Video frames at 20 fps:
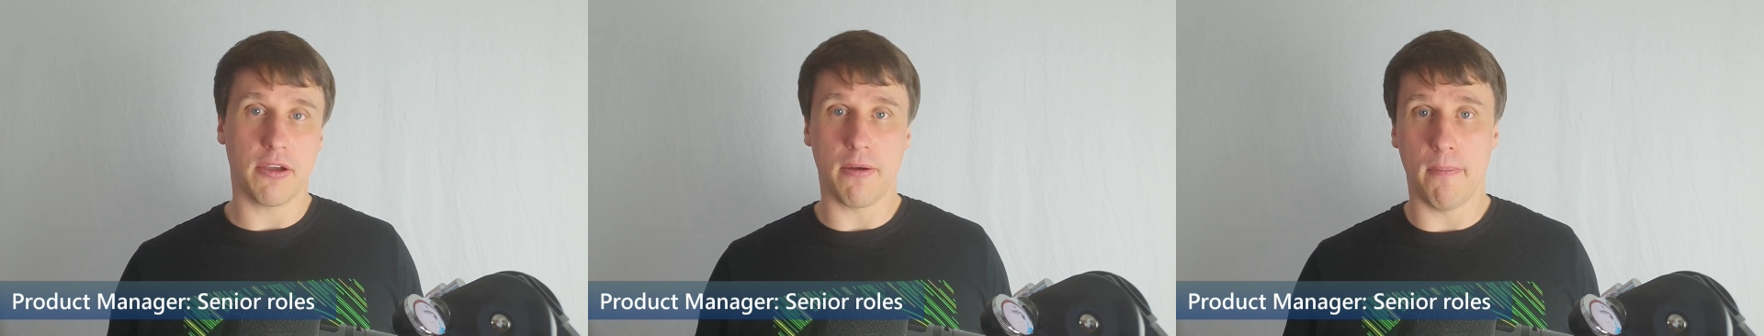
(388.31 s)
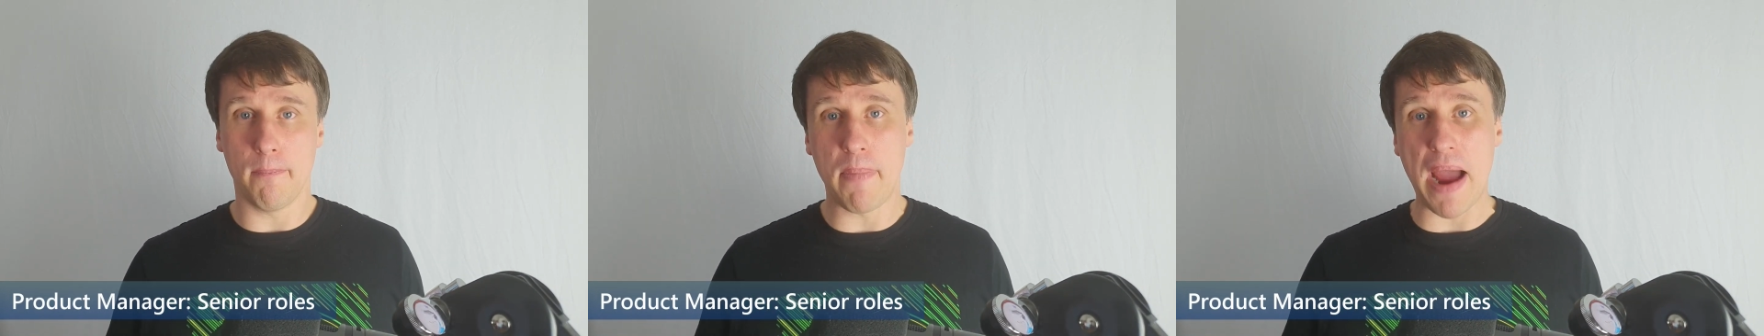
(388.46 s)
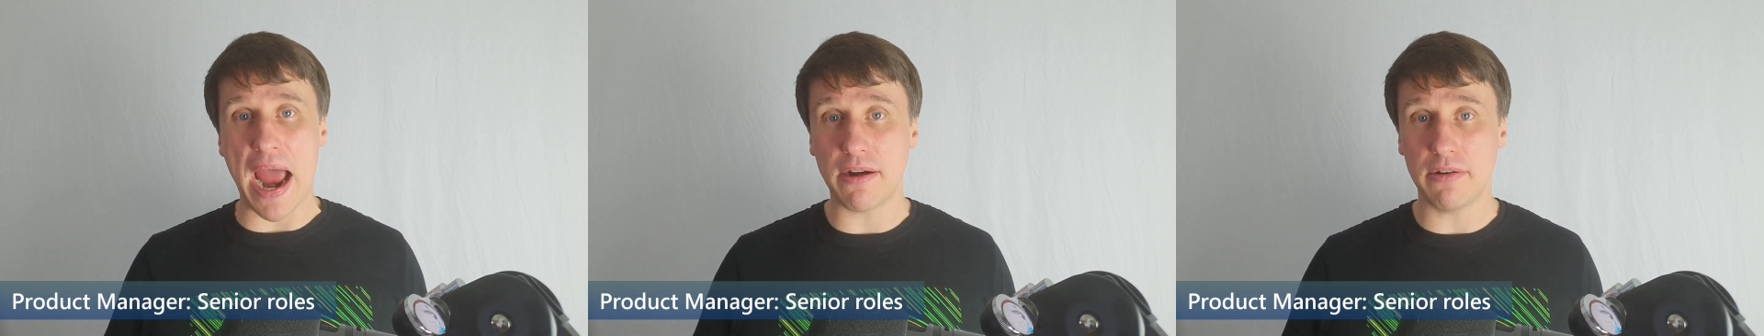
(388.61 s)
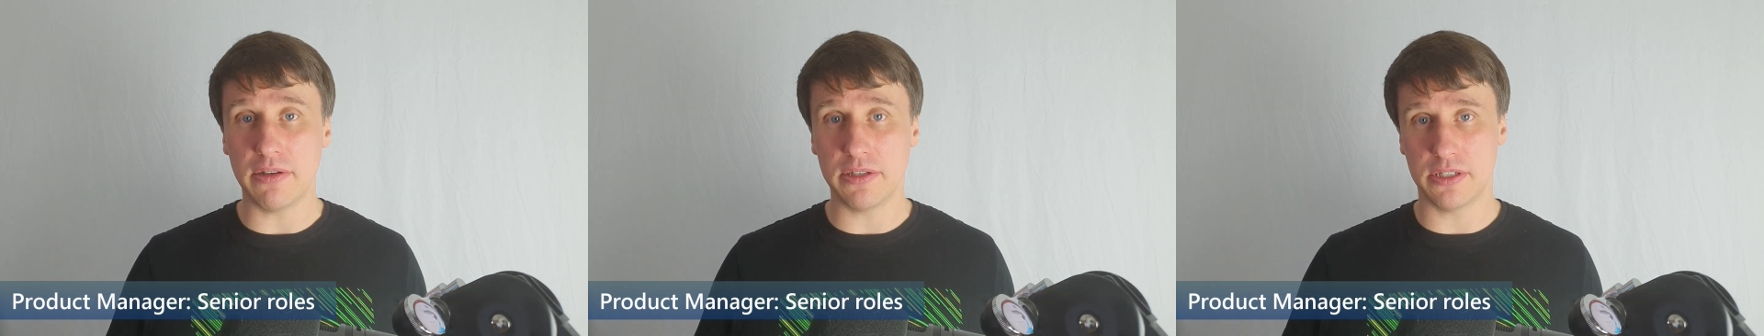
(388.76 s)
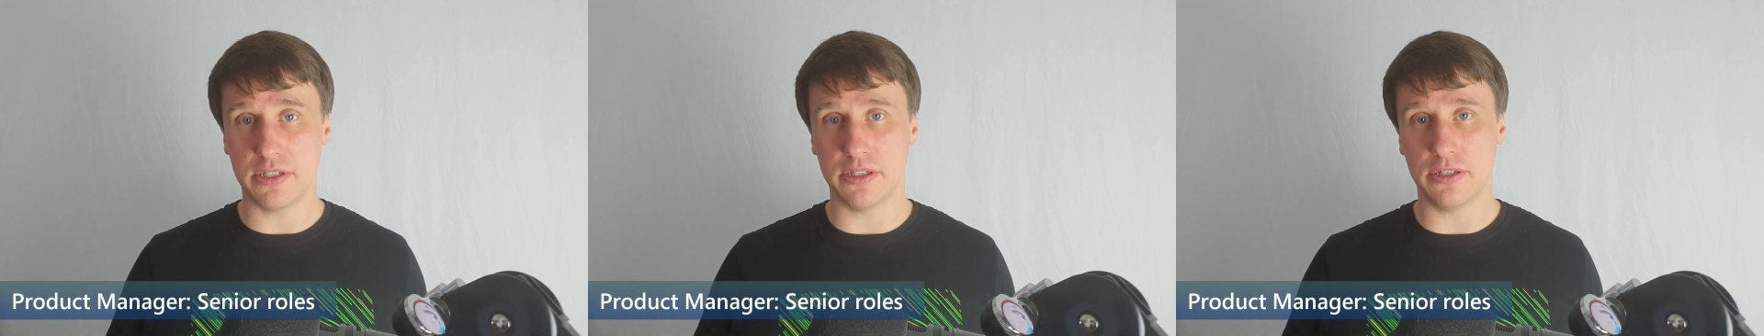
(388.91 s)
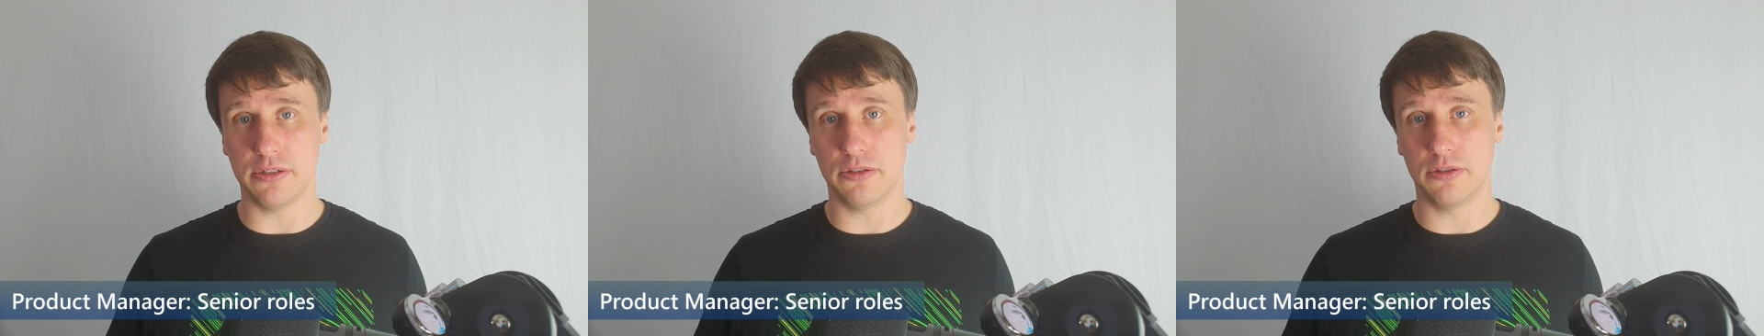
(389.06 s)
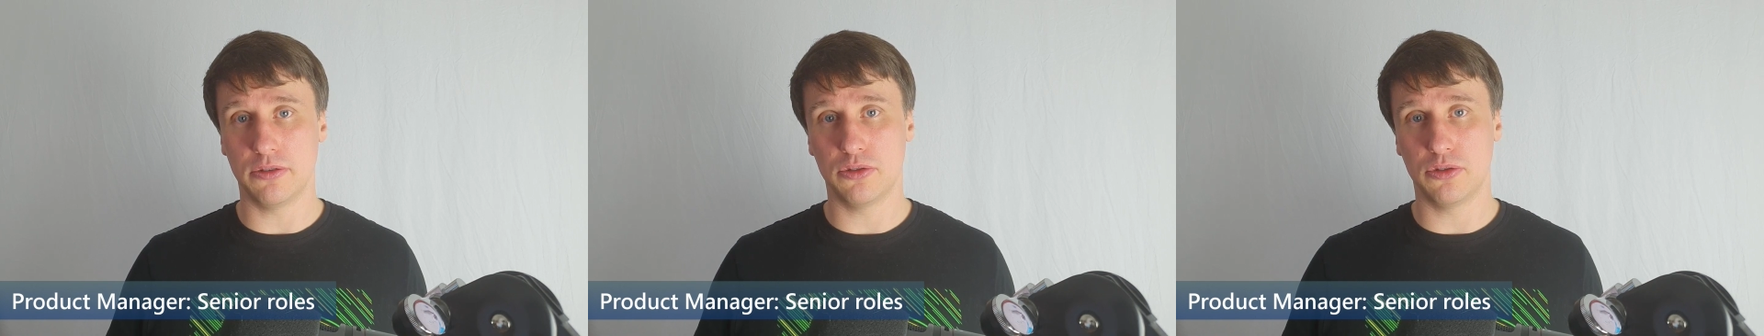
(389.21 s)

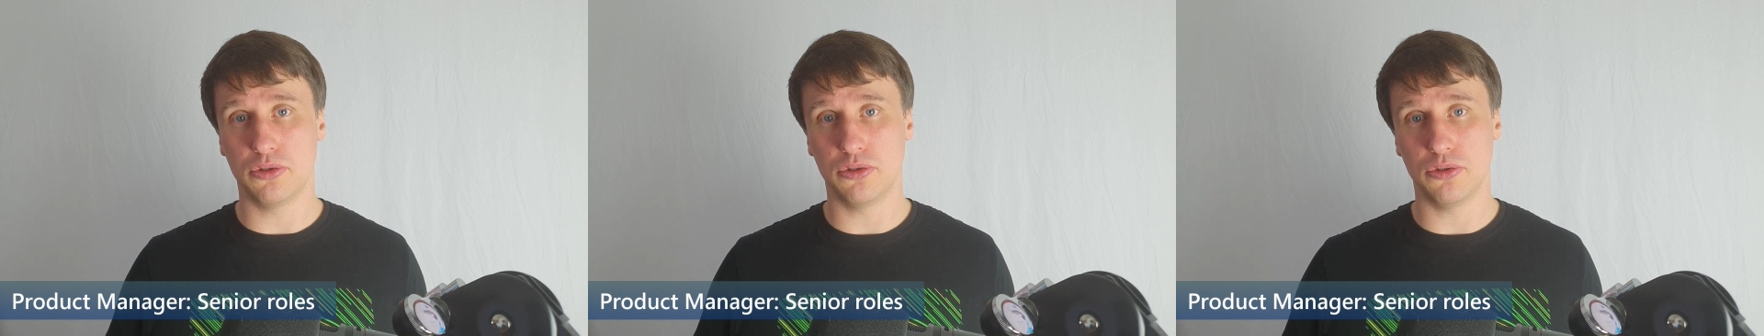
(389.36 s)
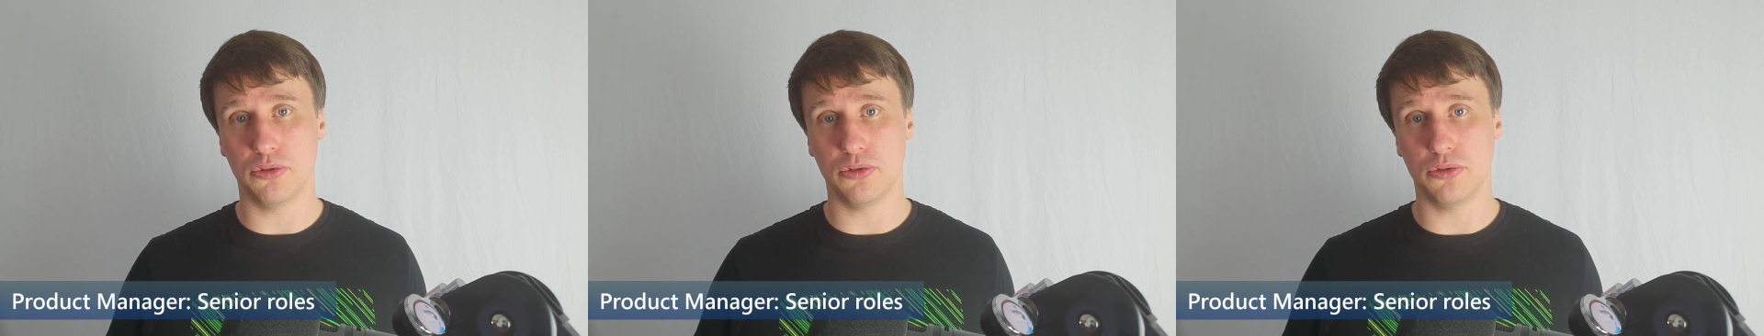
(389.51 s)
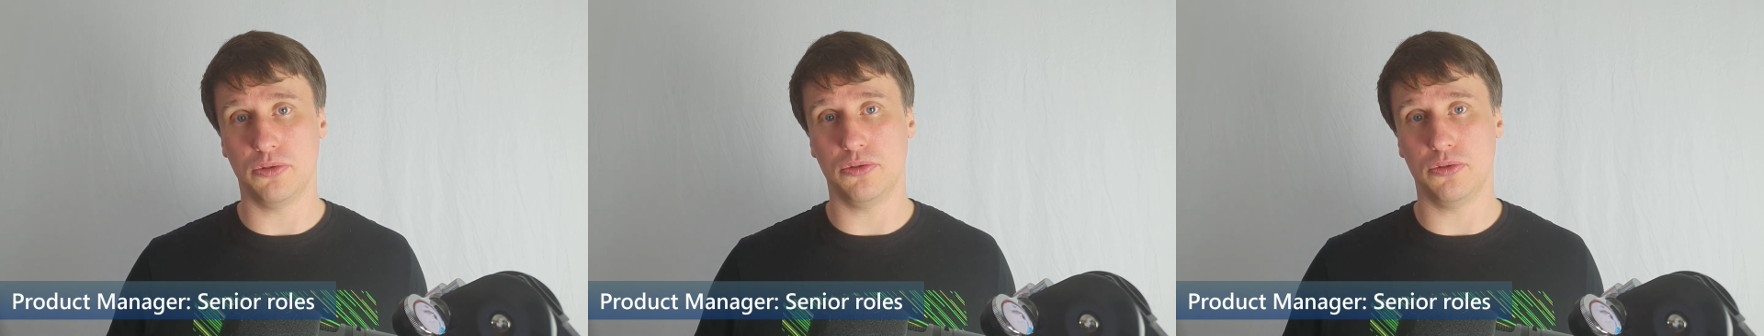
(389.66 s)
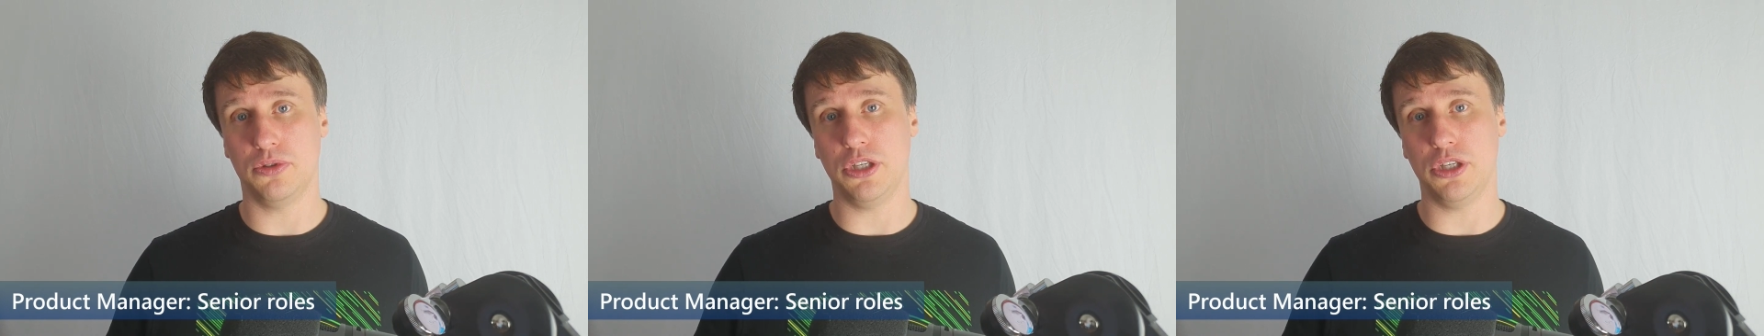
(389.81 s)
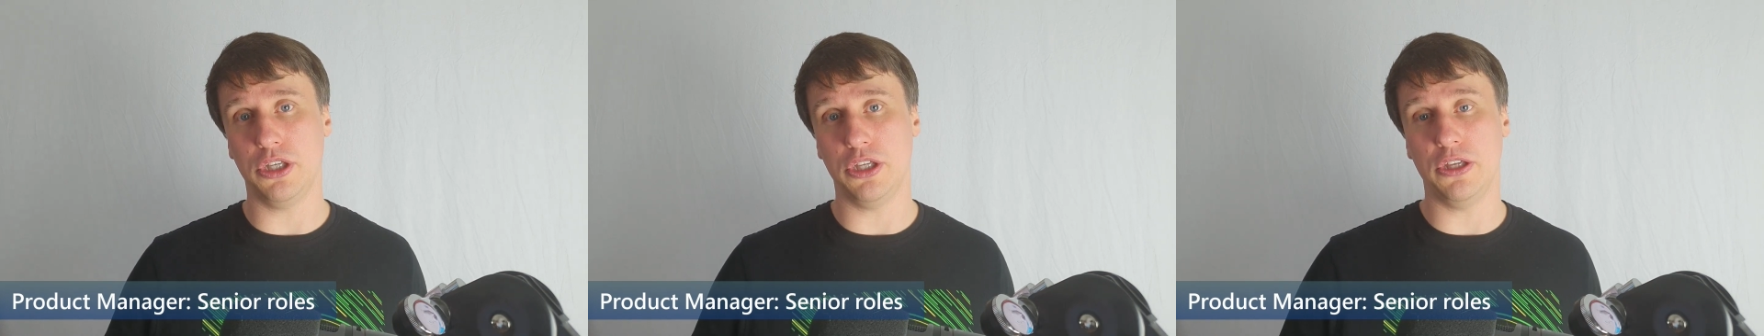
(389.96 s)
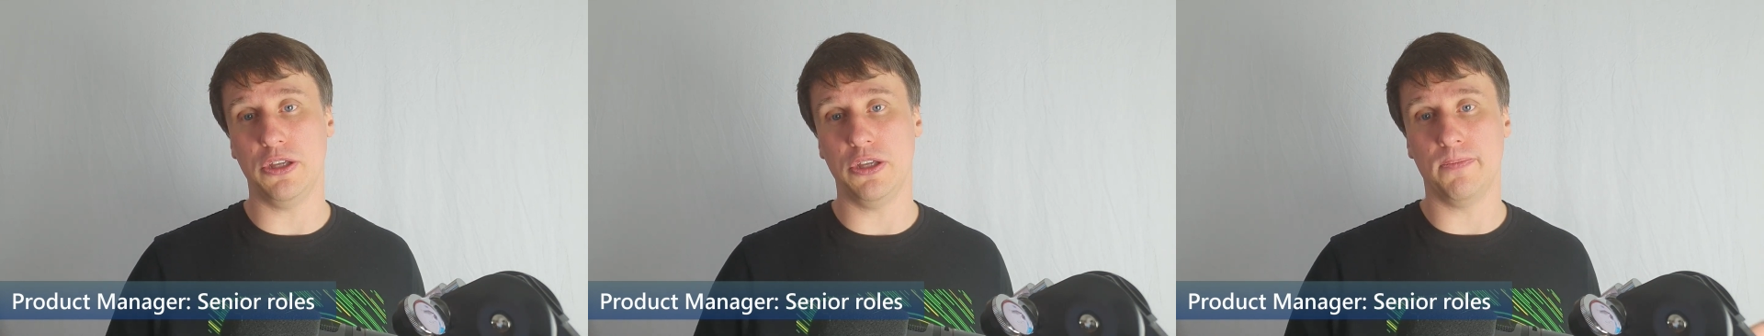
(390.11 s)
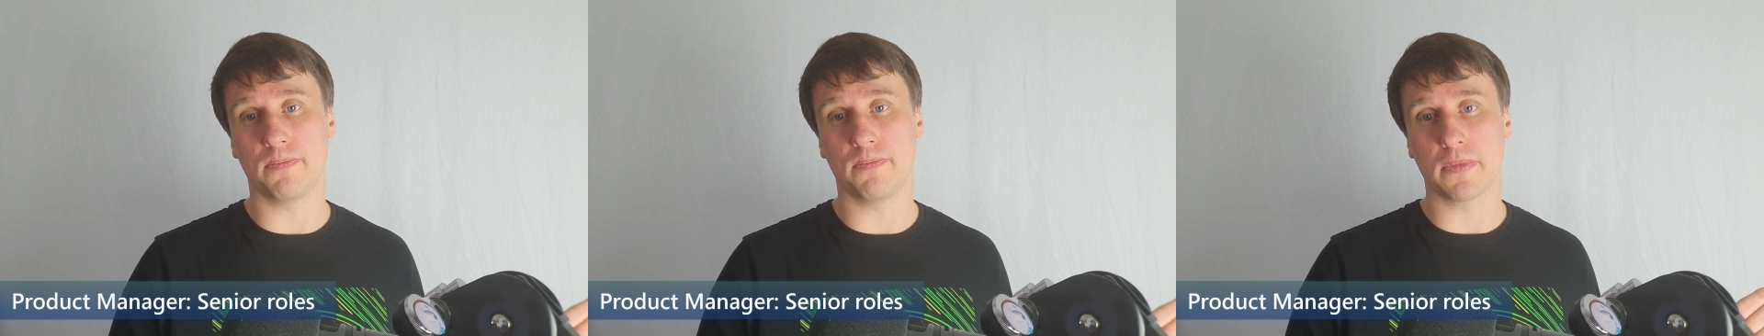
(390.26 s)
comparison to
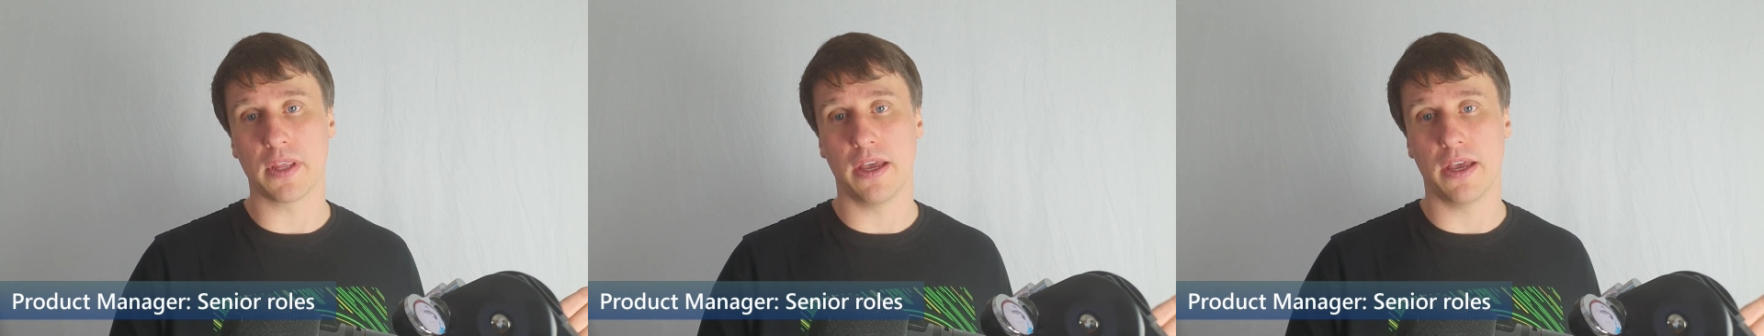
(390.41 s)
the